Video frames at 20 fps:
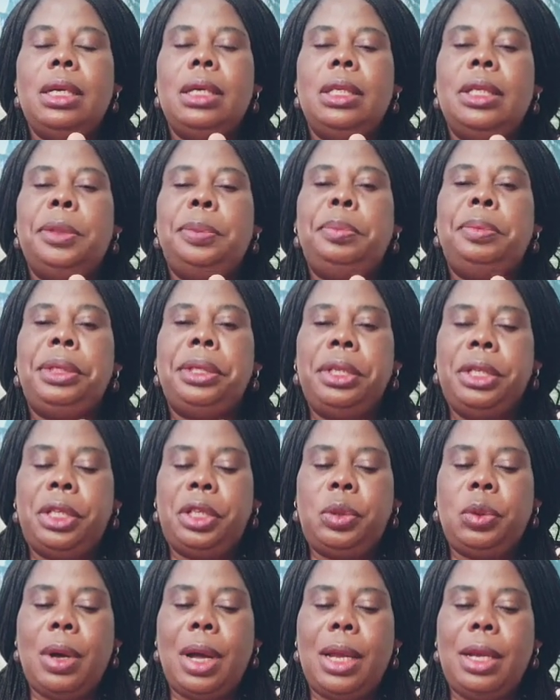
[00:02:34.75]

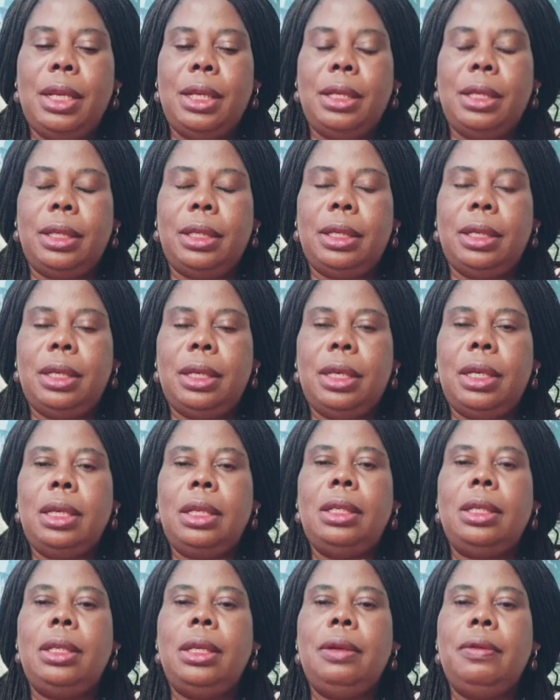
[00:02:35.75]
spiritualists
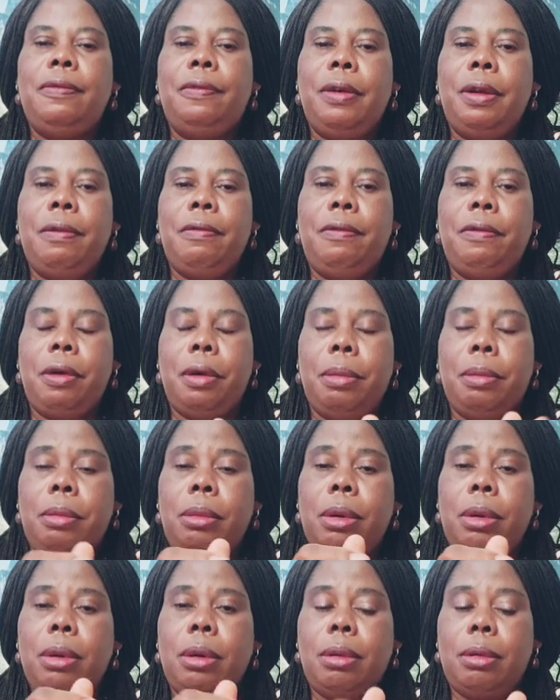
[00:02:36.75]
is different from
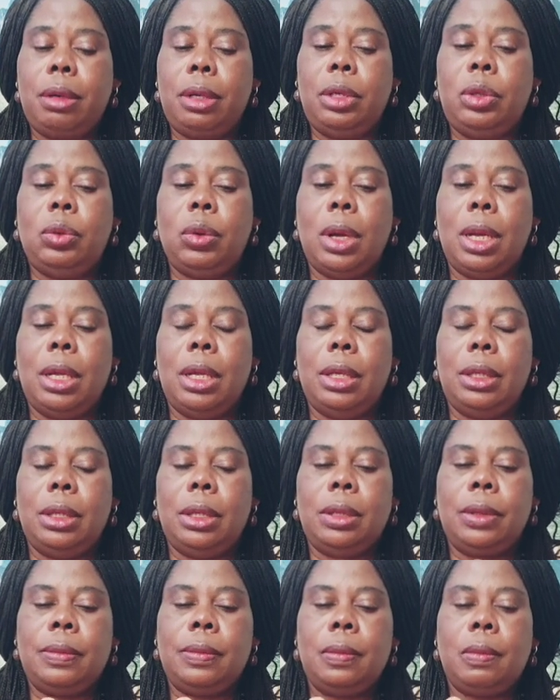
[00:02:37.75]

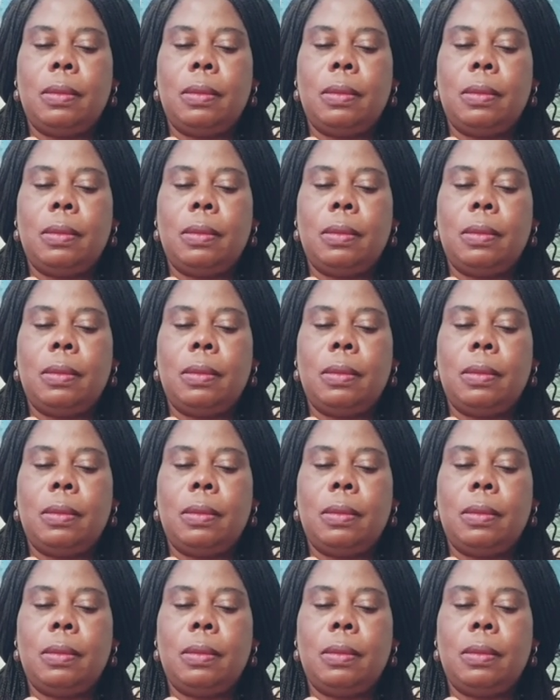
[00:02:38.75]
ritualists.